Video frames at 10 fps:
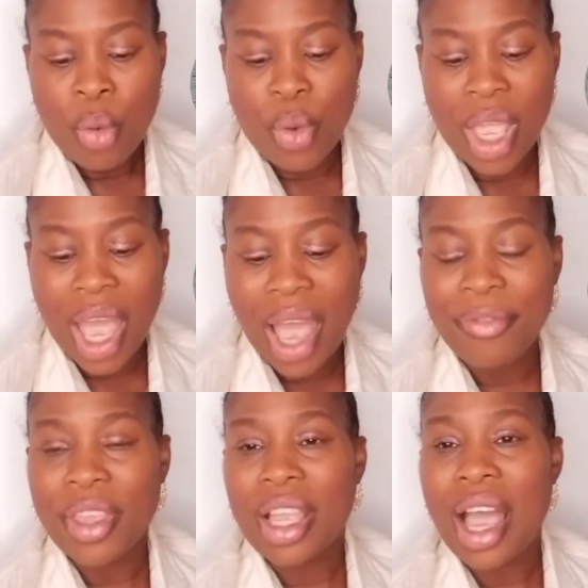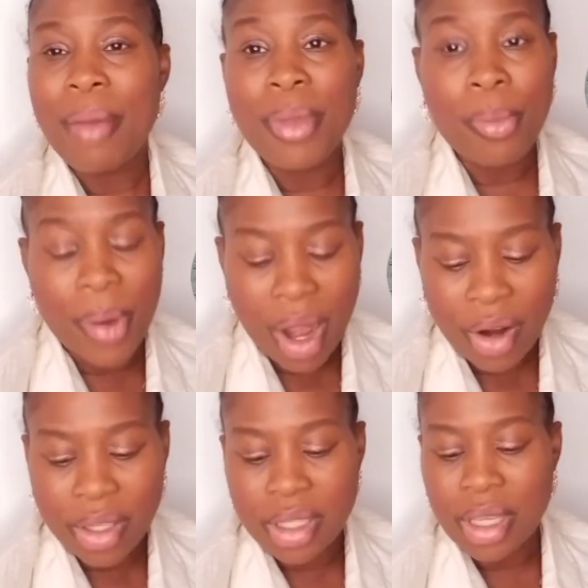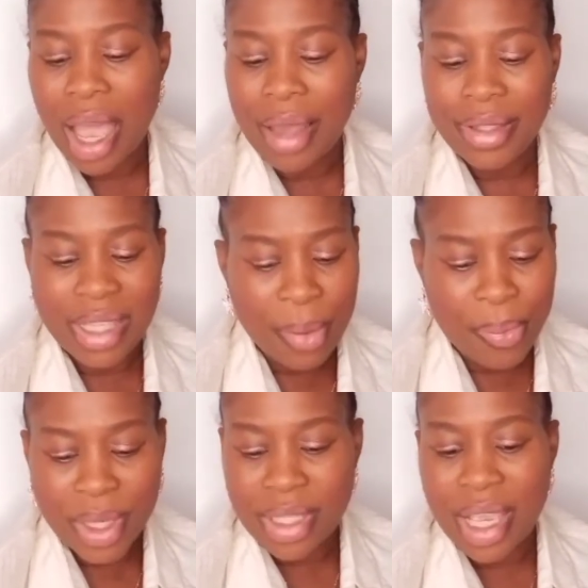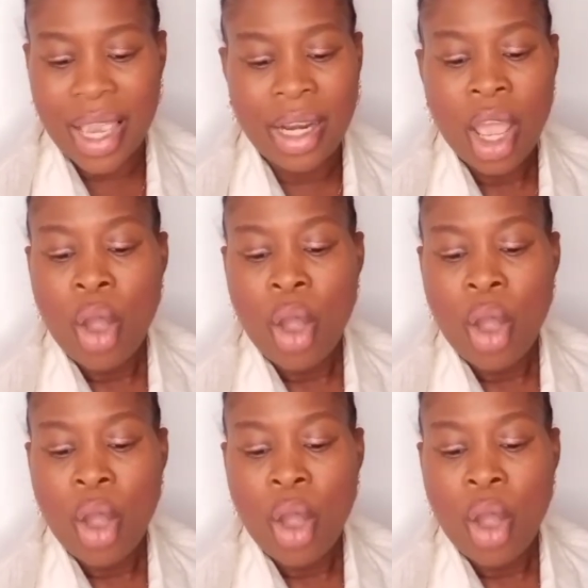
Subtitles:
We have the camembert, 10%.